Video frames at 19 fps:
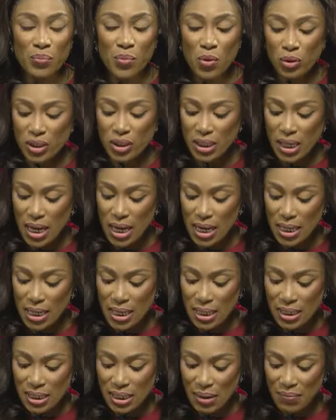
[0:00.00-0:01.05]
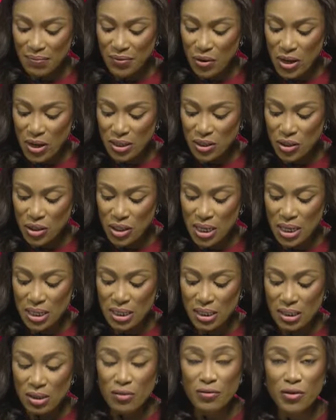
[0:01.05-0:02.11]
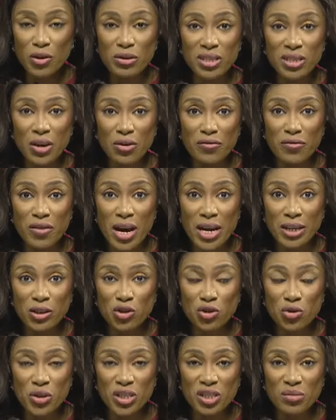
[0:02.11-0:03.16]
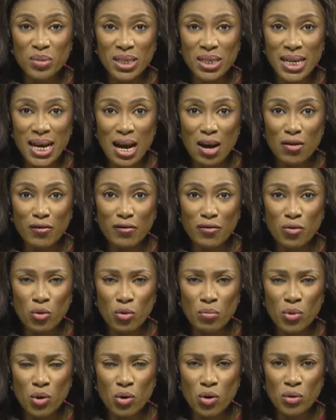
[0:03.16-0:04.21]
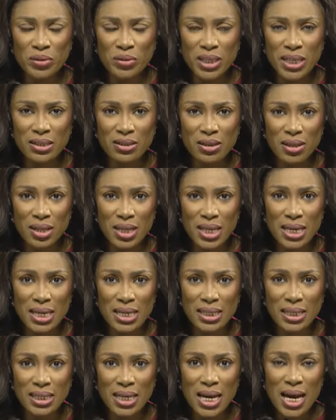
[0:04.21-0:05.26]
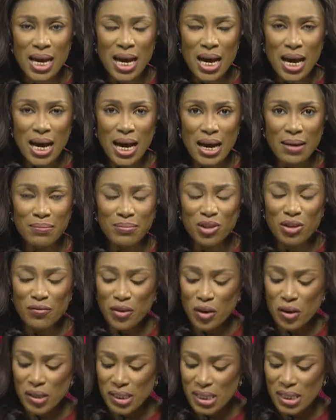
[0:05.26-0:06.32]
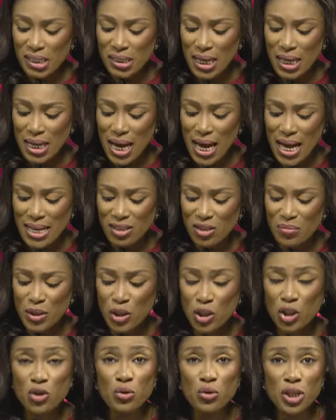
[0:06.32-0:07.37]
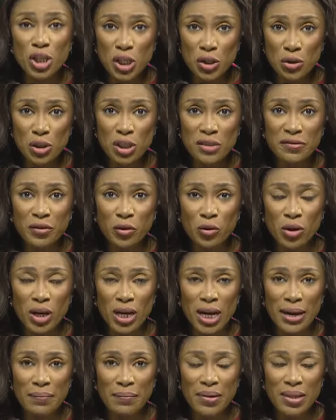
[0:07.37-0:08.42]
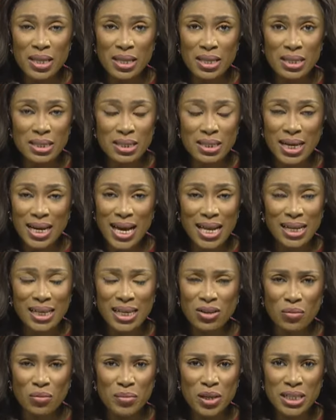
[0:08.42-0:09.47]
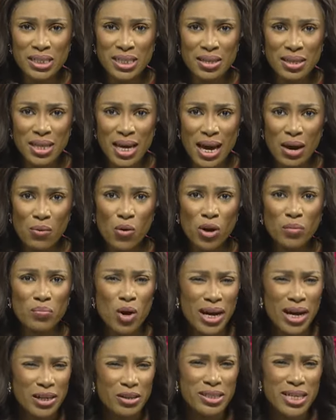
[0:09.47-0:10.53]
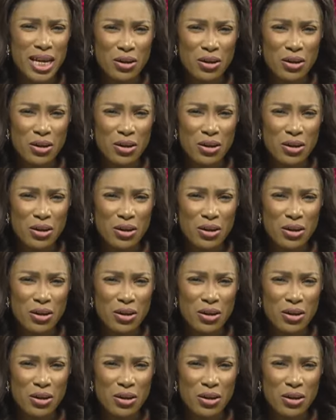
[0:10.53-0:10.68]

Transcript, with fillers: A reporter in Zamfara State, Theophilus Darafai, joins me now for more update on this. Um, Theophilus, this has to be good news for uh, the Catholic community there. What more